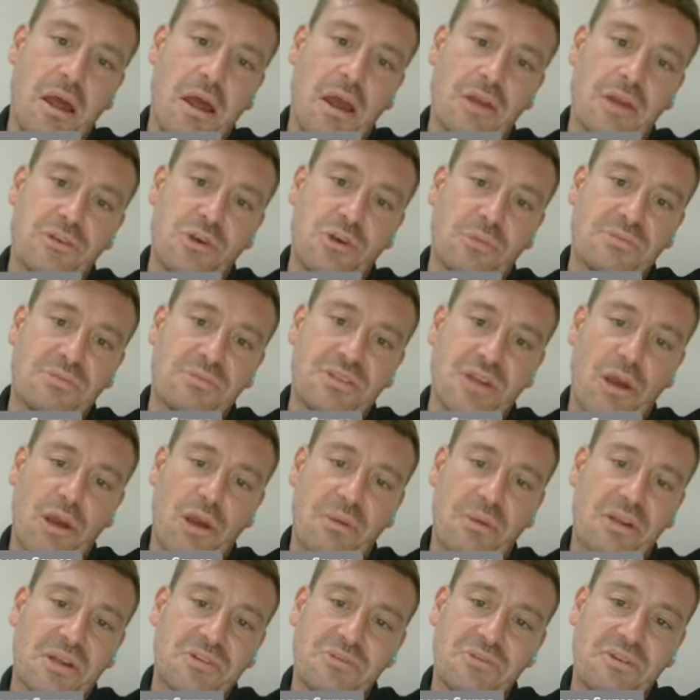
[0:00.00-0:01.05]
adopted
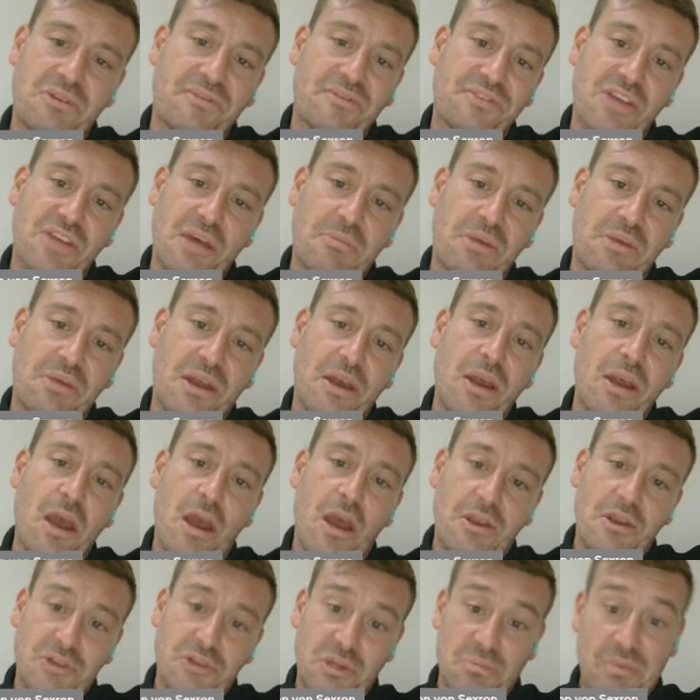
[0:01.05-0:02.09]
home country of Serbia,
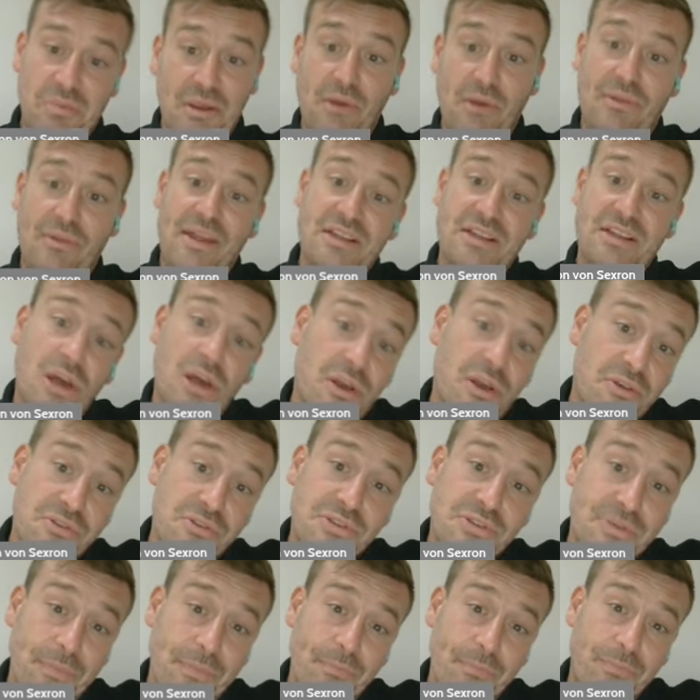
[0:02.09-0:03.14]
should be on their
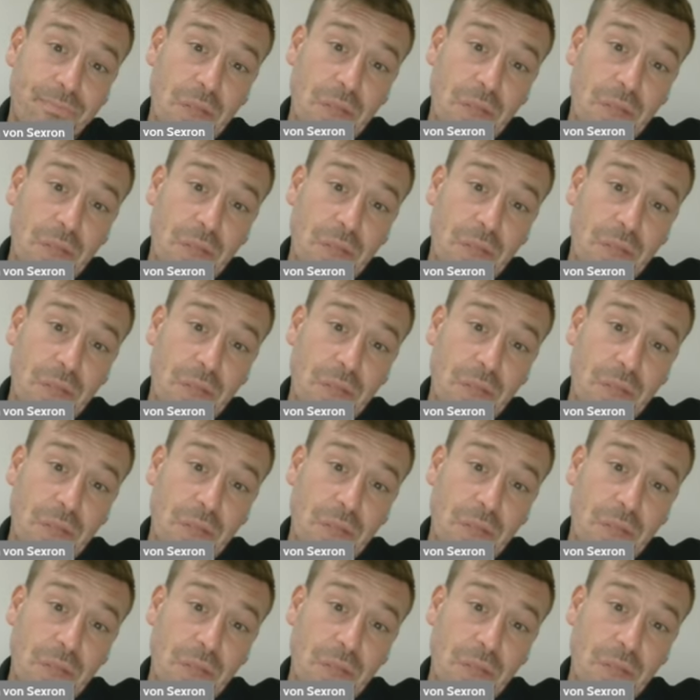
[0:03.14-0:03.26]
toes.